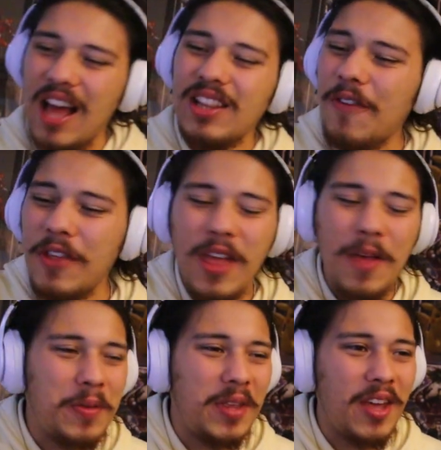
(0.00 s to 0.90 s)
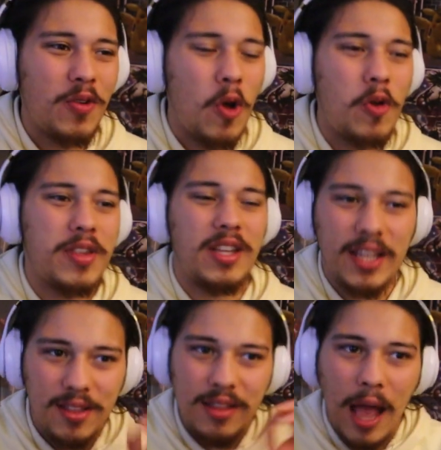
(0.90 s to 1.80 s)
I love how that piano rolls in,
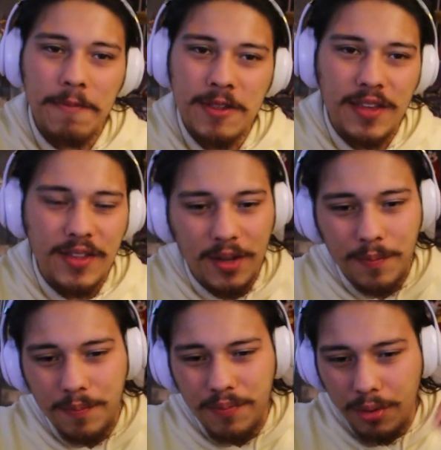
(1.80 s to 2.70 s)
like it stops and then it